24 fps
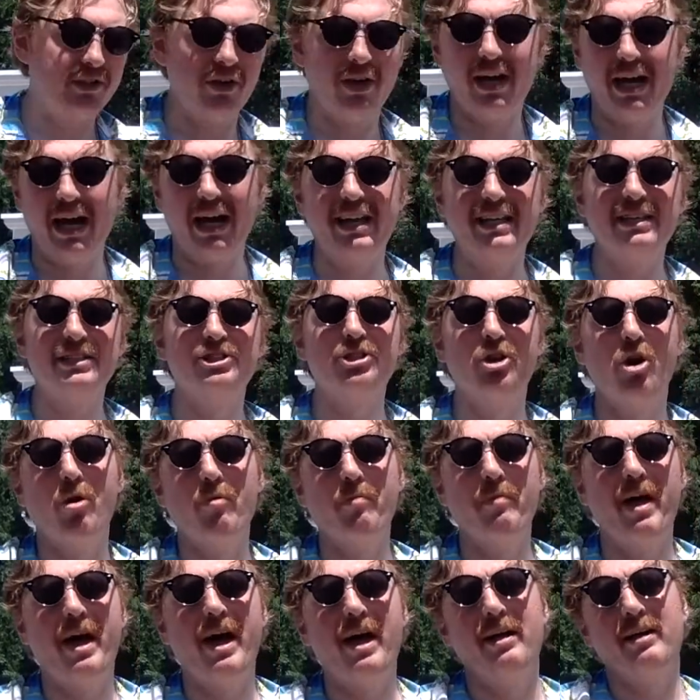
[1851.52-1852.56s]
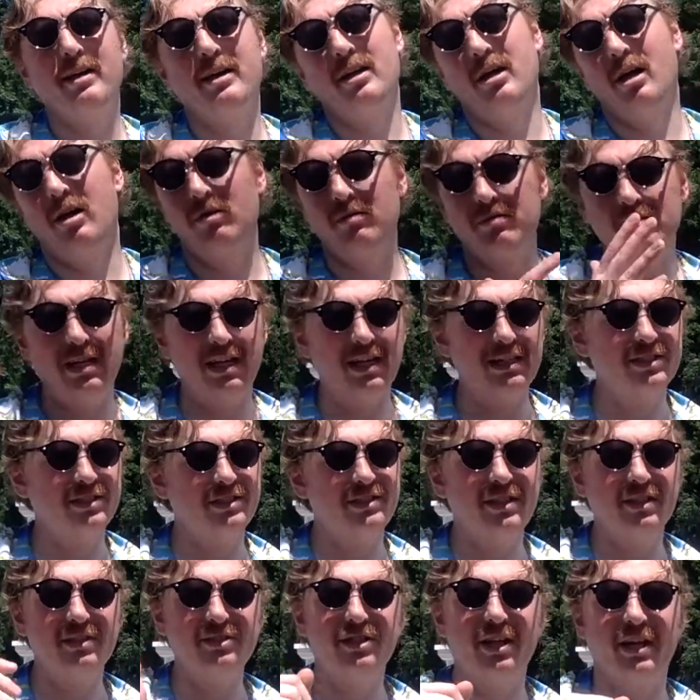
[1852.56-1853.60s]
I didn't show him that. You know,
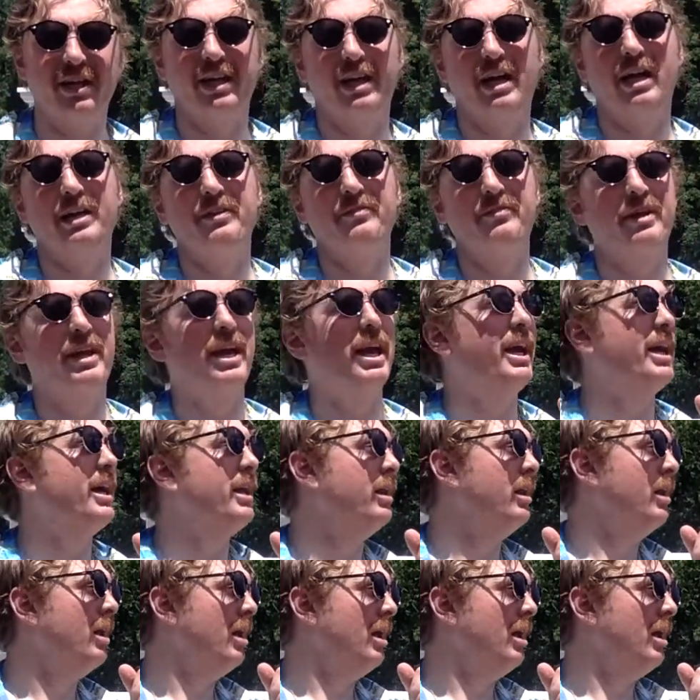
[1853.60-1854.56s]
still check it out if you can.